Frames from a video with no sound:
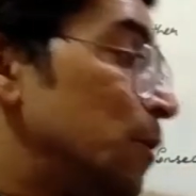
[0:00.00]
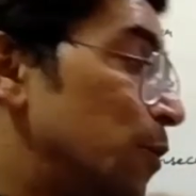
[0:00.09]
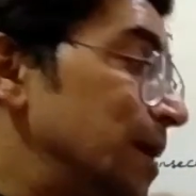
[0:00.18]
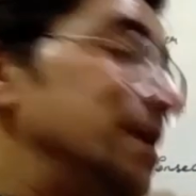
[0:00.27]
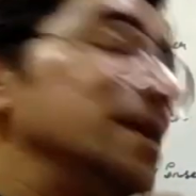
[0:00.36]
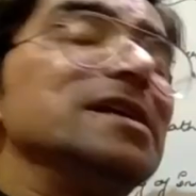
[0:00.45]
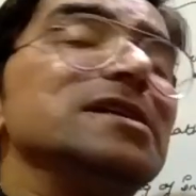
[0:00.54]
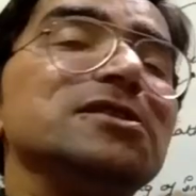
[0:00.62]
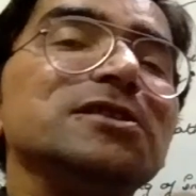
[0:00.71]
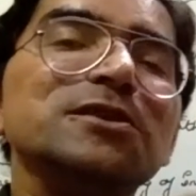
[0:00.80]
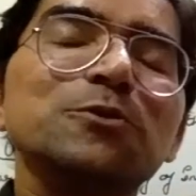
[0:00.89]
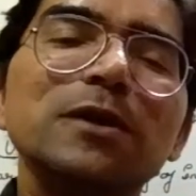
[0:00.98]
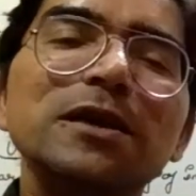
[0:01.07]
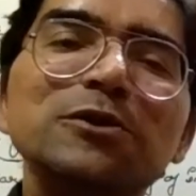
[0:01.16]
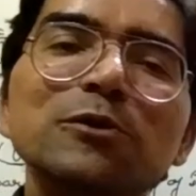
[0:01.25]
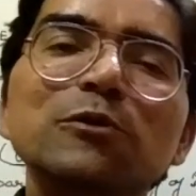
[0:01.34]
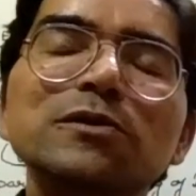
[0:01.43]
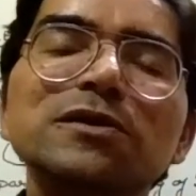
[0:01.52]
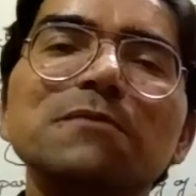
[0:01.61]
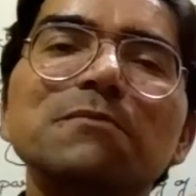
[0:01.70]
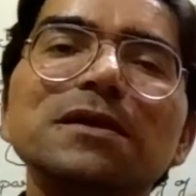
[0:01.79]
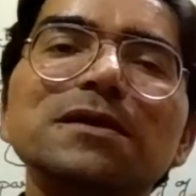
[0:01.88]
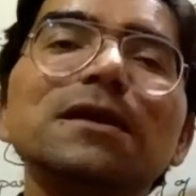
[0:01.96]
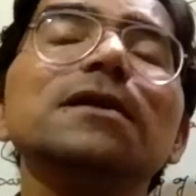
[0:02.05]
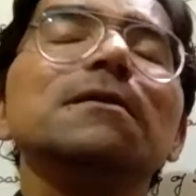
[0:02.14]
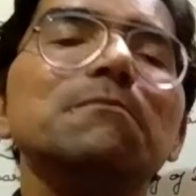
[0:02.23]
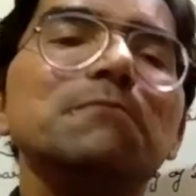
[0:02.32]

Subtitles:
one day she is going to lose her mother,